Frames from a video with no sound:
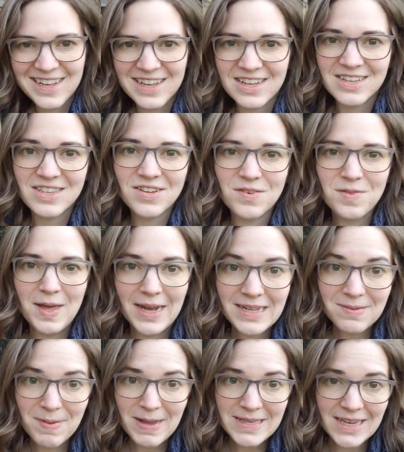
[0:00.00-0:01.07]
So that's
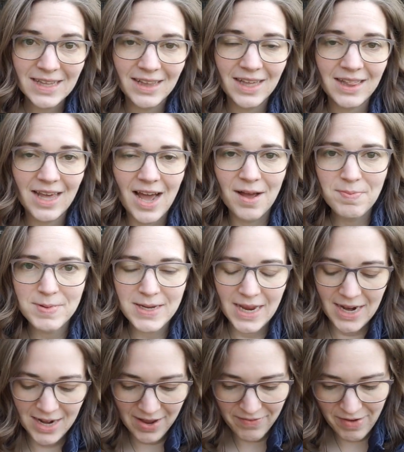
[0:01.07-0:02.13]
basically the
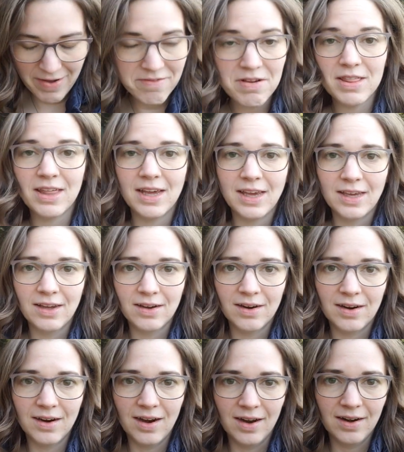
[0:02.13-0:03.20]
update of everything
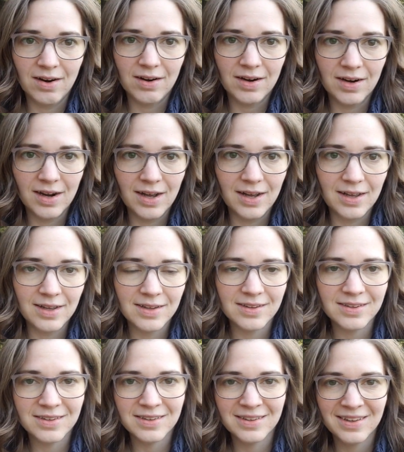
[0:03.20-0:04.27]
here on our
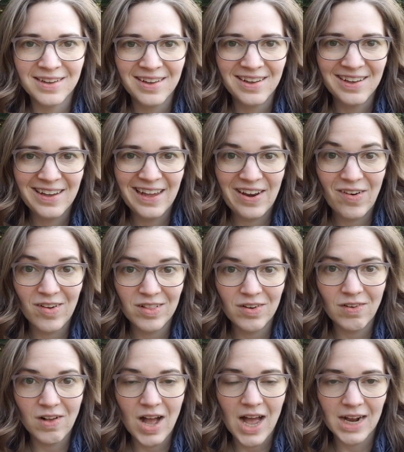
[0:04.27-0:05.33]
in our
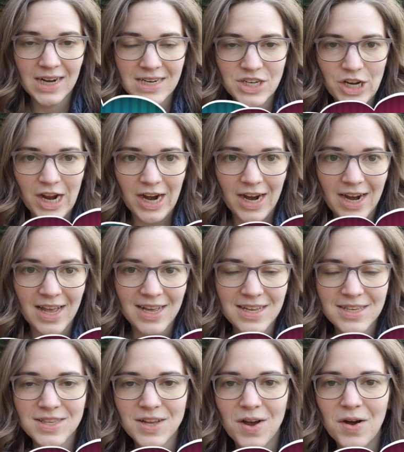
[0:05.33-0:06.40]
little cottage area.
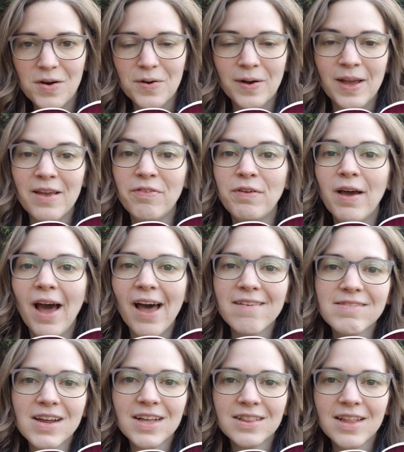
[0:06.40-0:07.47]
So if you have
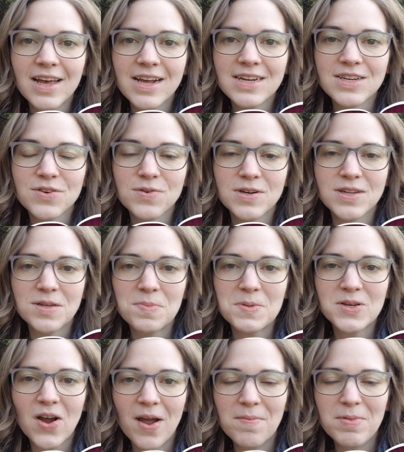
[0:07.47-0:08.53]
not liked or
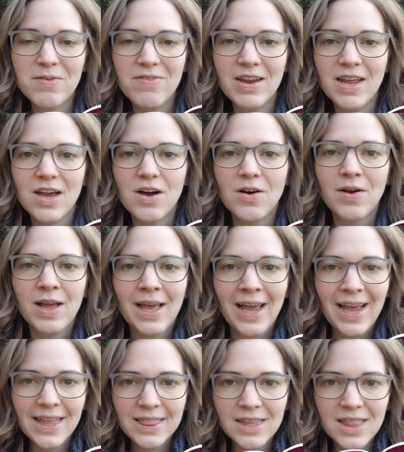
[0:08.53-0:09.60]
subscribed the video,
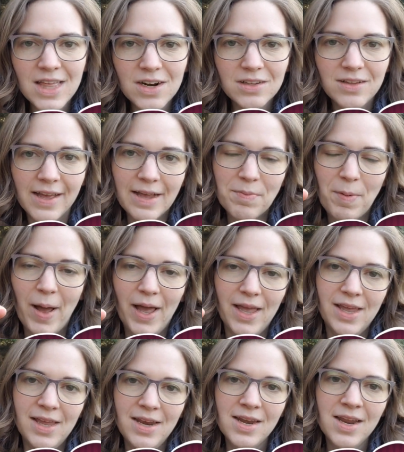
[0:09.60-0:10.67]
hit the little like
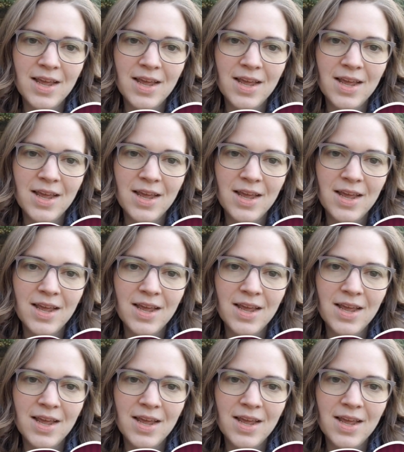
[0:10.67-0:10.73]
button,